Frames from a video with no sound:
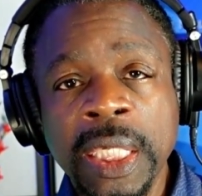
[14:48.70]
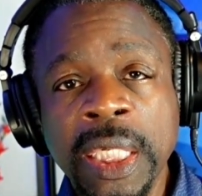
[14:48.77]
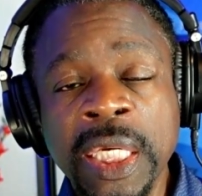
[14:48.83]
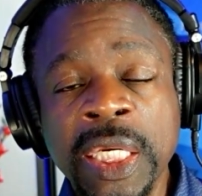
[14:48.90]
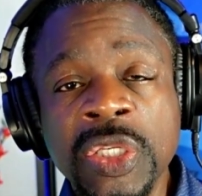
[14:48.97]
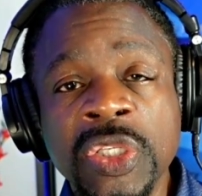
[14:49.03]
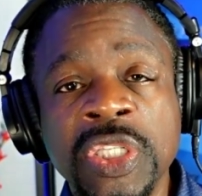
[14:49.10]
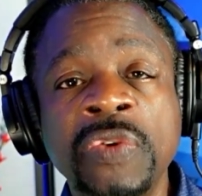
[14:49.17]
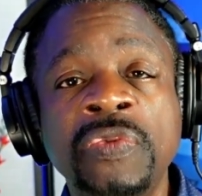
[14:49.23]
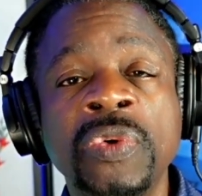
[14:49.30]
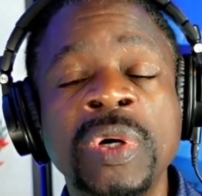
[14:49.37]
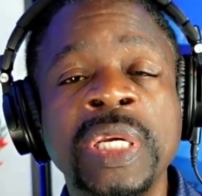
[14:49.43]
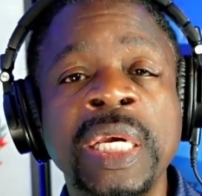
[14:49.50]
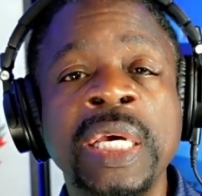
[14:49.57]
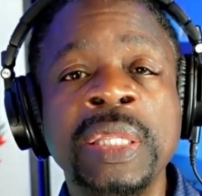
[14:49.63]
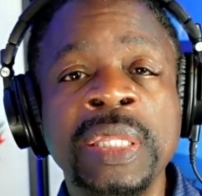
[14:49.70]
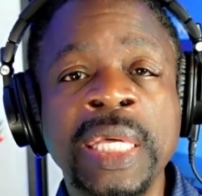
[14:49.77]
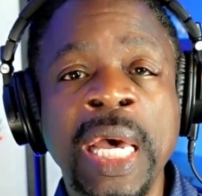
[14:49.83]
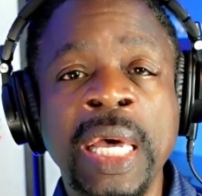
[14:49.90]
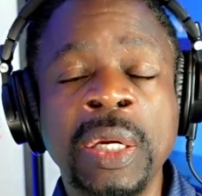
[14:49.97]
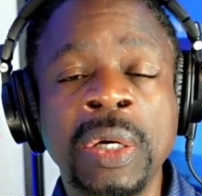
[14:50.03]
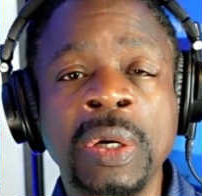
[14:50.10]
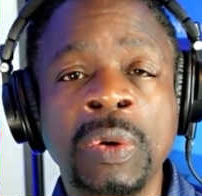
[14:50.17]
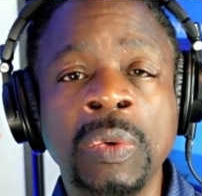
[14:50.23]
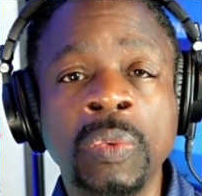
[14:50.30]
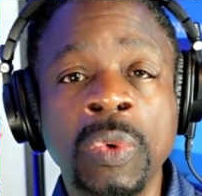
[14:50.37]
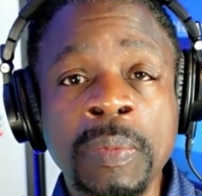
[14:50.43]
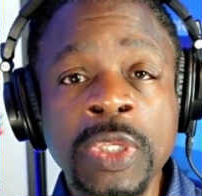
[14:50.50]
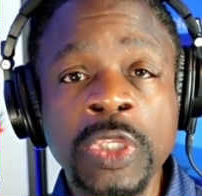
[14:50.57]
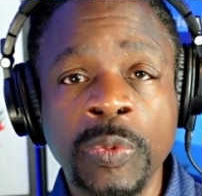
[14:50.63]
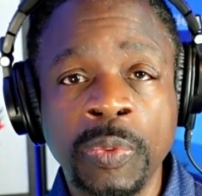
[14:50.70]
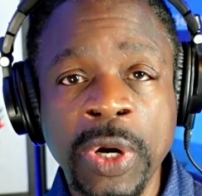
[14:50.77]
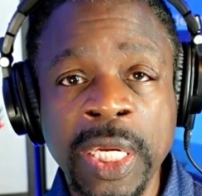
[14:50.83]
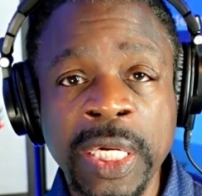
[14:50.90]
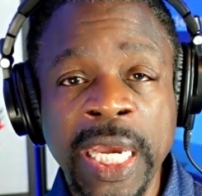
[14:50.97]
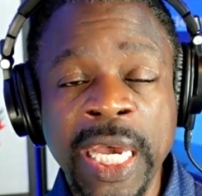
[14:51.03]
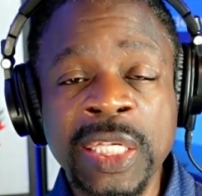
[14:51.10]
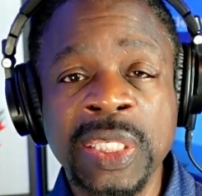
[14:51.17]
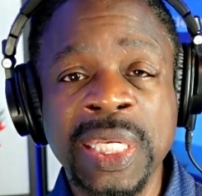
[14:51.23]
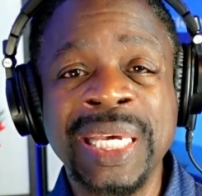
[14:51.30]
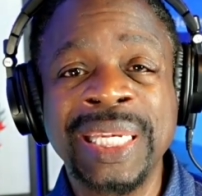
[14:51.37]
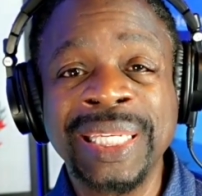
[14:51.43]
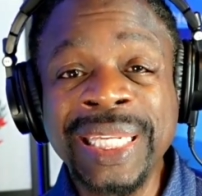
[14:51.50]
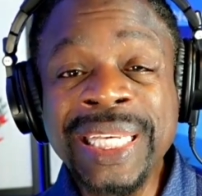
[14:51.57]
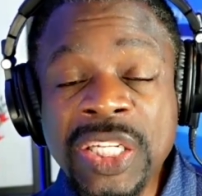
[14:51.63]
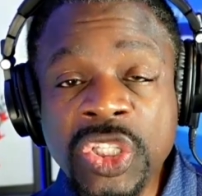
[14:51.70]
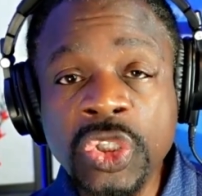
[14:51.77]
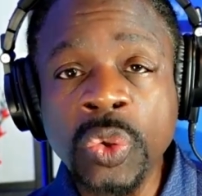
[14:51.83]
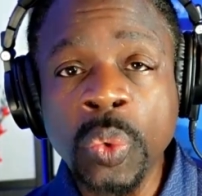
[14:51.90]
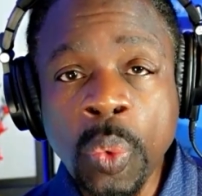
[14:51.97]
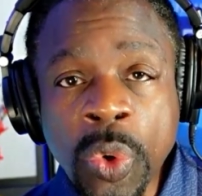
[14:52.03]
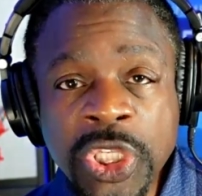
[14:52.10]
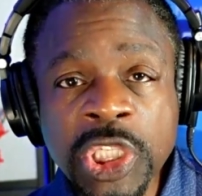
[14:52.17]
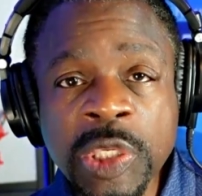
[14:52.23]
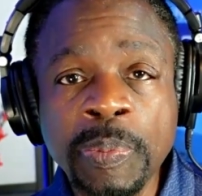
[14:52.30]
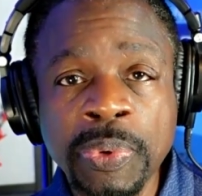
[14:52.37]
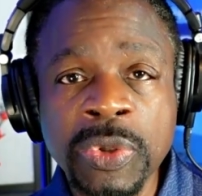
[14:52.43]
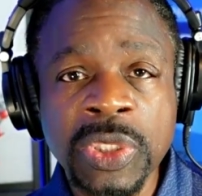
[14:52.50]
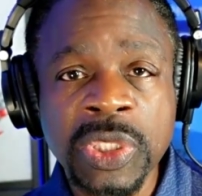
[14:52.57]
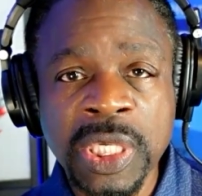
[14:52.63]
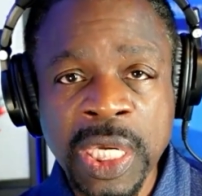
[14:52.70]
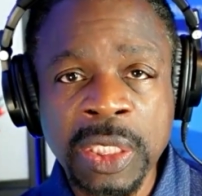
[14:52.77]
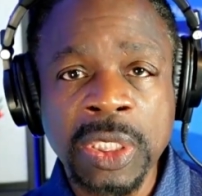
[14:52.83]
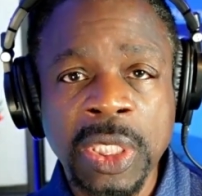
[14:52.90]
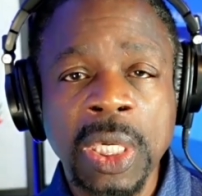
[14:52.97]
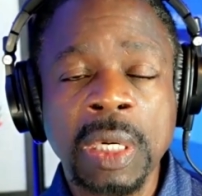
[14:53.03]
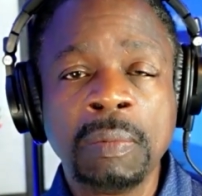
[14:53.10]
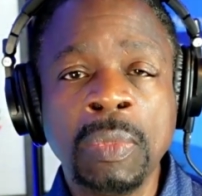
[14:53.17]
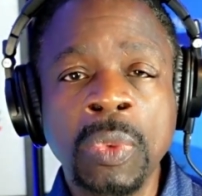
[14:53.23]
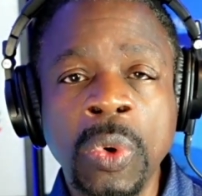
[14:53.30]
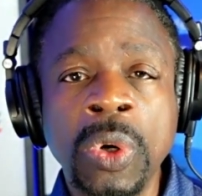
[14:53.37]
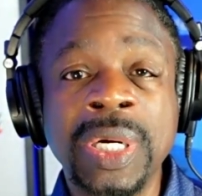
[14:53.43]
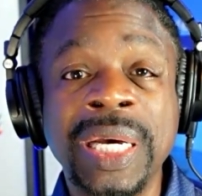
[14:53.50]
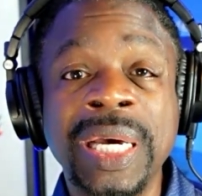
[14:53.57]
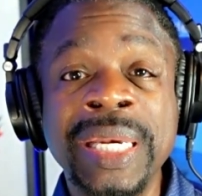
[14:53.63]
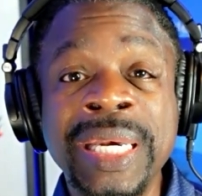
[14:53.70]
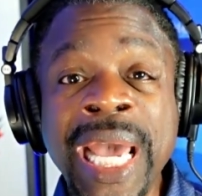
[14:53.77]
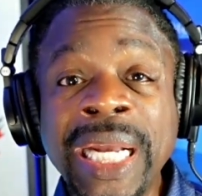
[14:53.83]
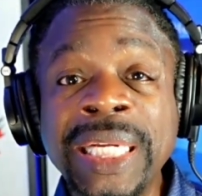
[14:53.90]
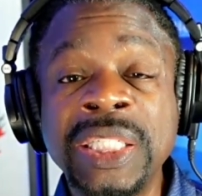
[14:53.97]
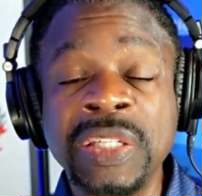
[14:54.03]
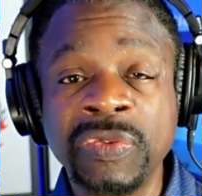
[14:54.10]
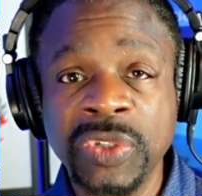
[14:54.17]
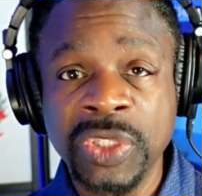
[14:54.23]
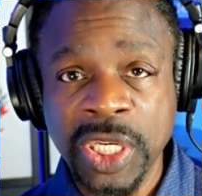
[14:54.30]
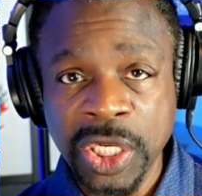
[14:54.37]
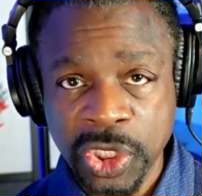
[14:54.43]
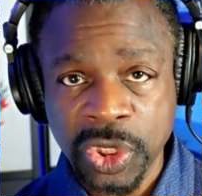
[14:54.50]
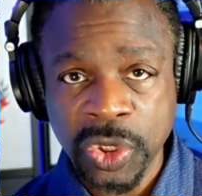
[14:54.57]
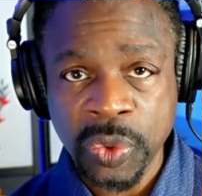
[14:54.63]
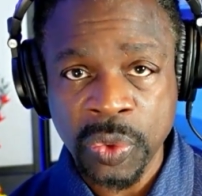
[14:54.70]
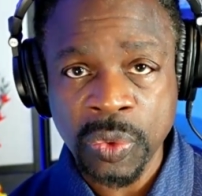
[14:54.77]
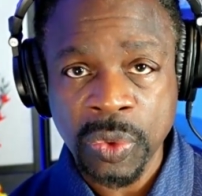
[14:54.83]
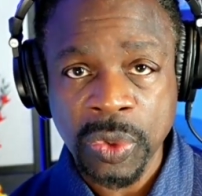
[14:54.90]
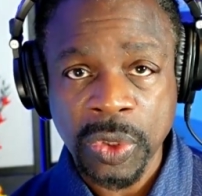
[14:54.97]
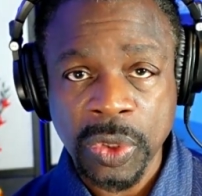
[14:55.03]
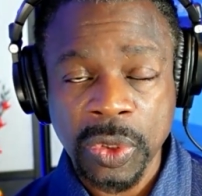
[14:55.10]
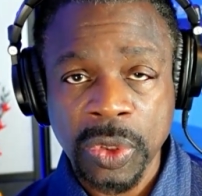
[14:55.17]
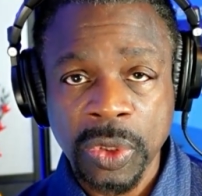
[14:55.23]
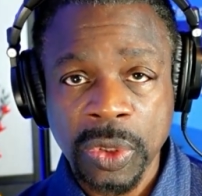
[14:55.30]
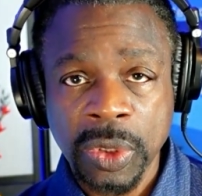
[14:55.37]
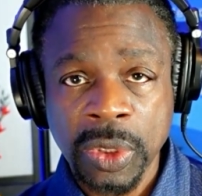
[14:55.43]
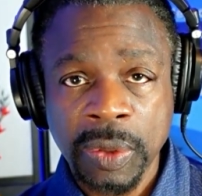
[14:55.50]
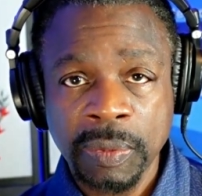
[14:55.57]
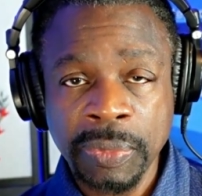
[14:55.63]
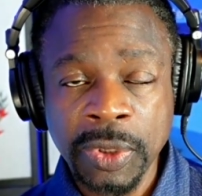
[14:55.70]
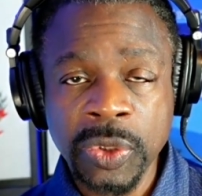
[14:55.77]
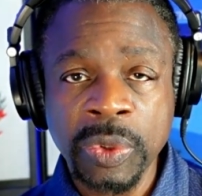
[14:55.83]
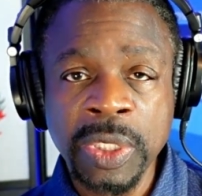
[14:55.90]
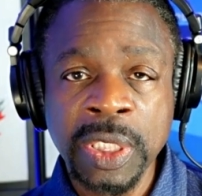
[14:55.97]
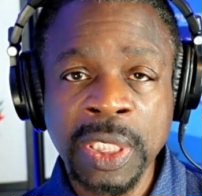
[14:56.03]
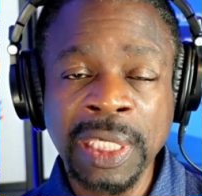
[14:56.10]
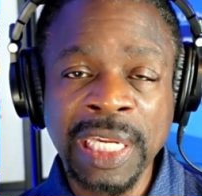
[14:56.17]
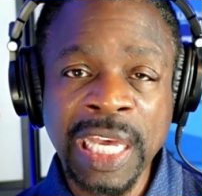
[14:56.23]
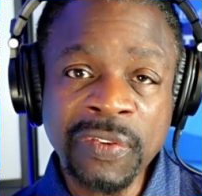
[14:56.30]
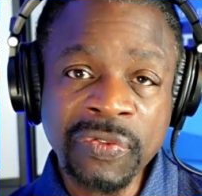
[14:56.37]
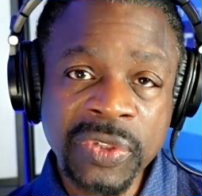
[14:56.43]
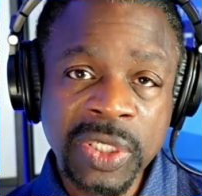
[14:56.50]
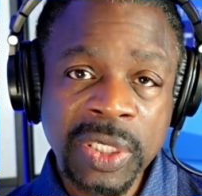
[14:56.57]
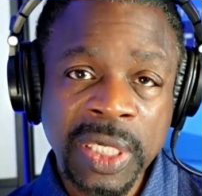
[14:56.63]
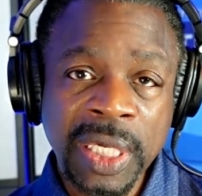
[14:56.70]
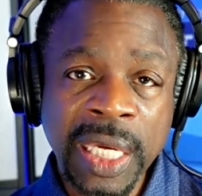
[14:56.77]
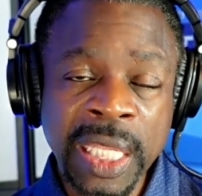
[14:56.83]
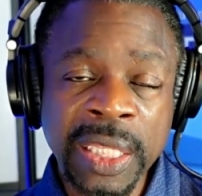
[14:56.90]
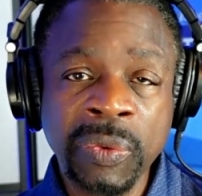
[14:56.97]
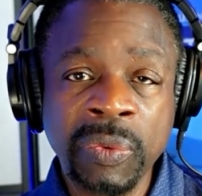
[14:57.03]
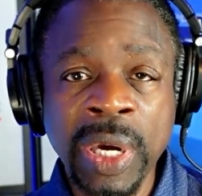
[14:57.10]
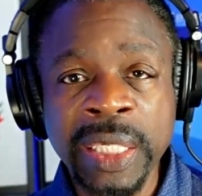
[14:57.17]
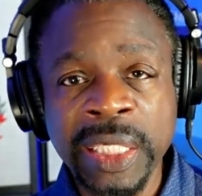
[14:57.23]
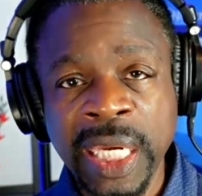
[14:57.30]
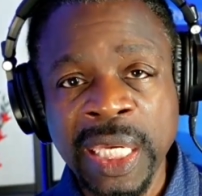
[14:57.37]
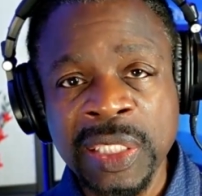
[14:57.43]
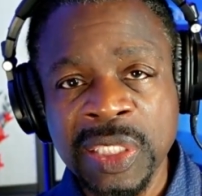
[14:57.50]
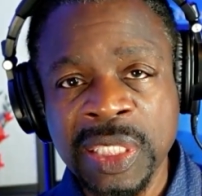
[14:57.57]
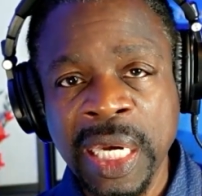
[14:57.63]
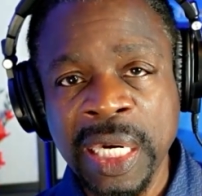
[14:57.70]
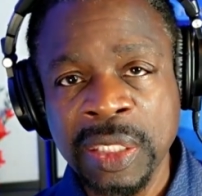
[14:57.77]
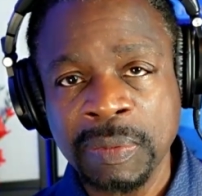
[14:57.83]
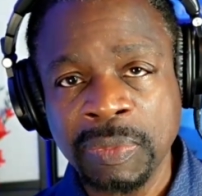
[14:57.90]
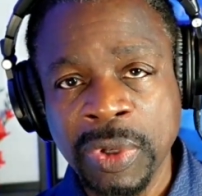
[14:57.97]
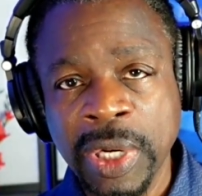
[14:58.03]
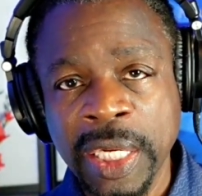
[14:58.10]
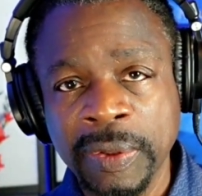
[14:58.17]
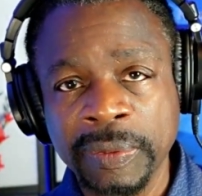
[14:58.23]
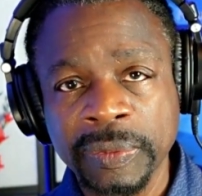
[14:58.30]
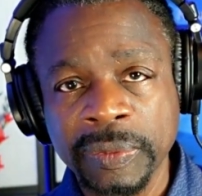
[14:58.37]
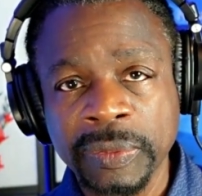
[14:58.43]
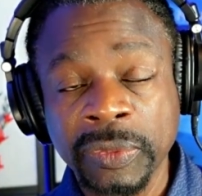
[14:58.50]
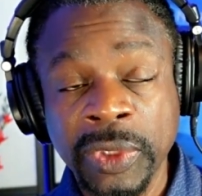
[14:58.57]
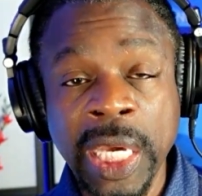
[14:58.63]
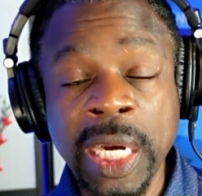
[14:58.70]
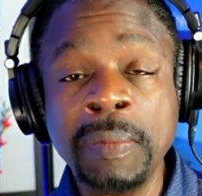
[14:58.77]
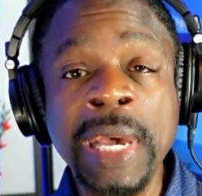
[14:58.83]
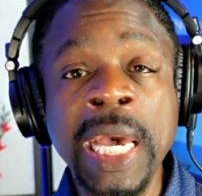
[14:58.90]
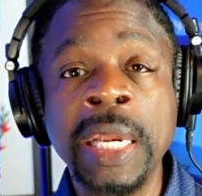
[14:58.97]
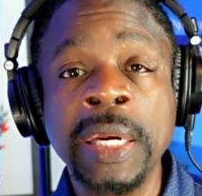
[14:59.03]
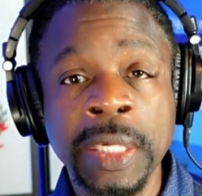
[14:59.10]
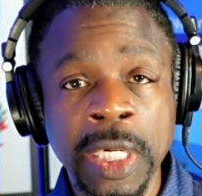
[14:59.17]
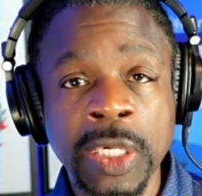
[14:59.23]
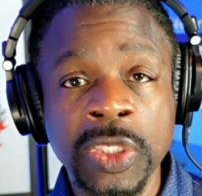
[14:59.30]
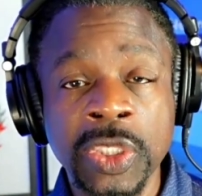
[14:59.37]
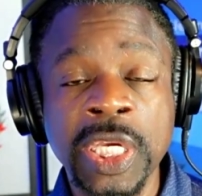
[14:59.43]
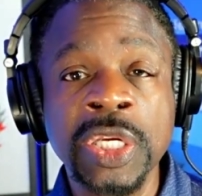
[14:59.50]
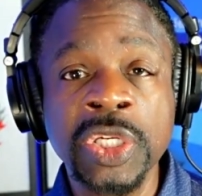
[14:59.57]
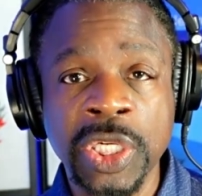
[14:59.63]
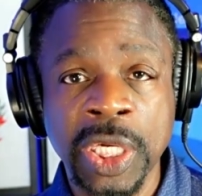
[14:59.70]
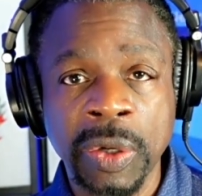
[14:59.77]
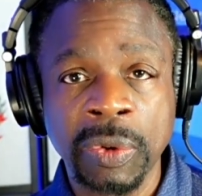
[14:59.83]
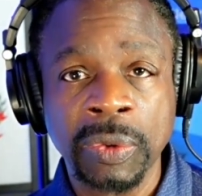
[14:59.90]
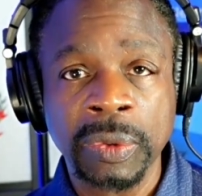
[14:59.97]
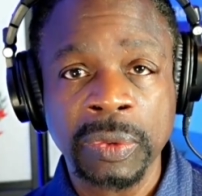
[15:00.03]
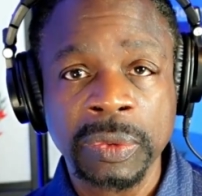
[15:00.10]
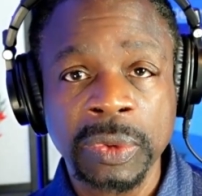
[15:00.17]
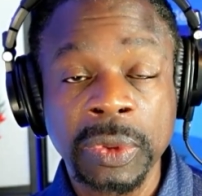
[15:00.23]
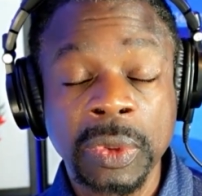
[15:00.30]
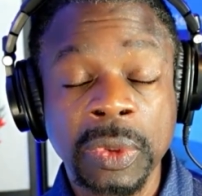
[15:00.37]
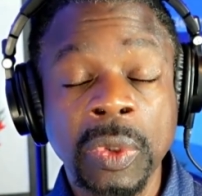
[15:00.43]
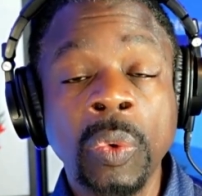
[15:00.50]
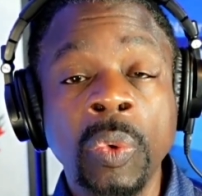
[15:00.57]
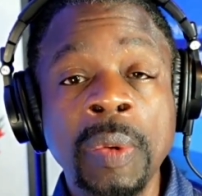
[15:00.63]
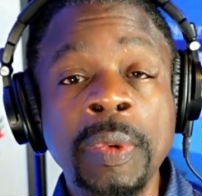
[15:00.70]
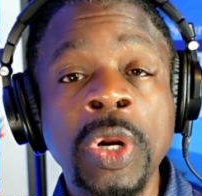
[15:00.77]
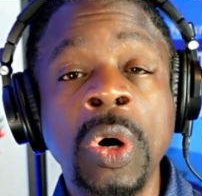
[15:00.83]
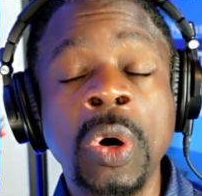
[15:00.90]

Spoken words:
it is different in that a woman's brain has at least 20% more connective tissue between the left and the right-hand side of the brain. than a man does in general. Women